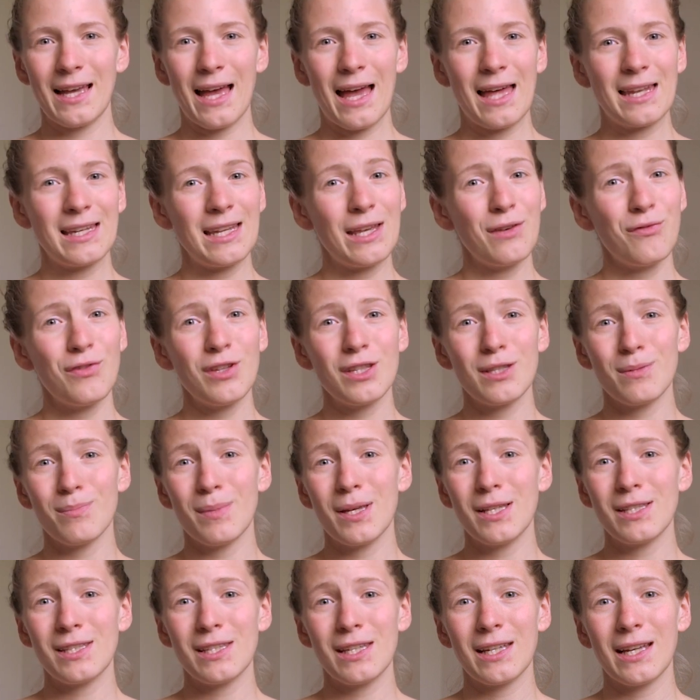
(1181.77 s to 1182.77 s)
And if it's
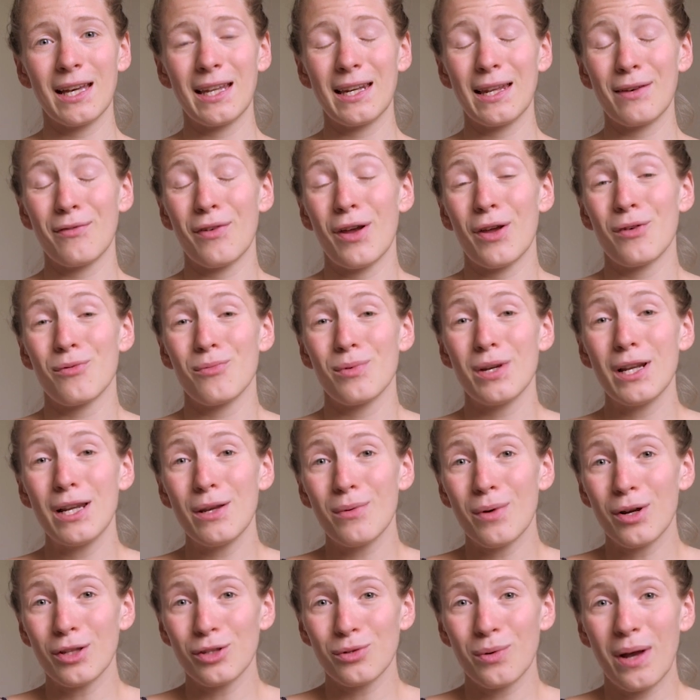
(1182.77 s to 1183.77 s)
missing and if I really
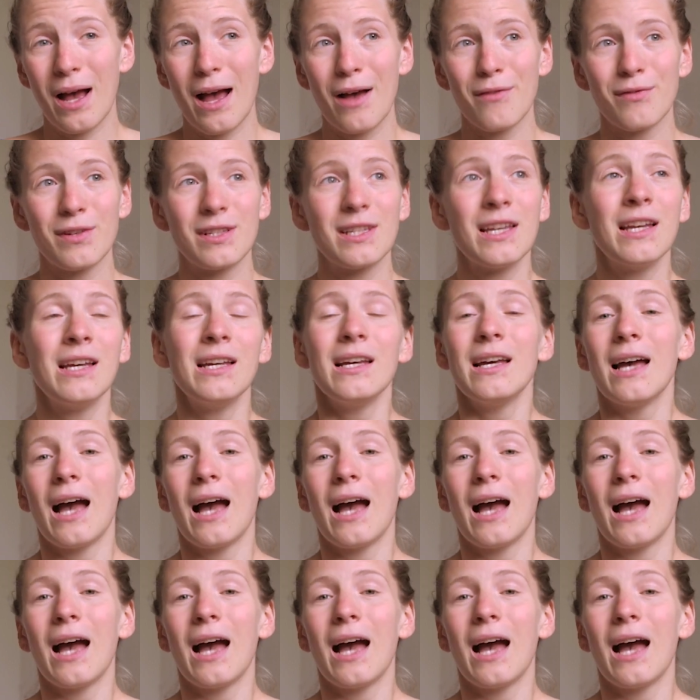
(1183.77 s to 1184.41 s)
want to have it,